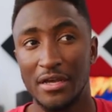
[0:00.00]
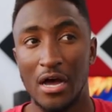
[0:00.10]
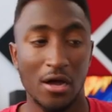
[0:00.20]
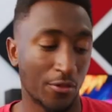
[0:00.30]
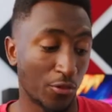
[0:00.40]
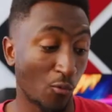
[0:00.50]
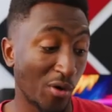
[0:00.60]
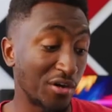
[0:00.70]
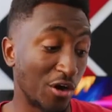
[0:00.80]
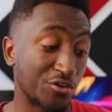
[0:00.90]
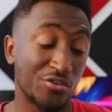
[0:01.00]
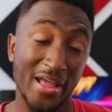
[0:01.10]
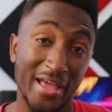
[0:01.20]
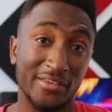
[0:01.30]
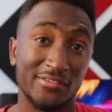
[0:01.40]
The
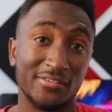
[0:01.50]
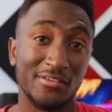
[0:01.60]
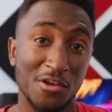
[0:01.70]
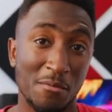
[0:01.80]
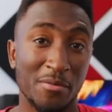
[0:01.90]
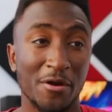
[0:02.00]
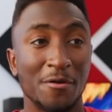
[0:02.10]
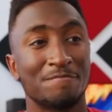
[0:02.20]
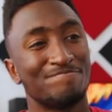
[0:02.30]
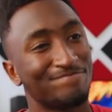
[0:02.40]
100x number,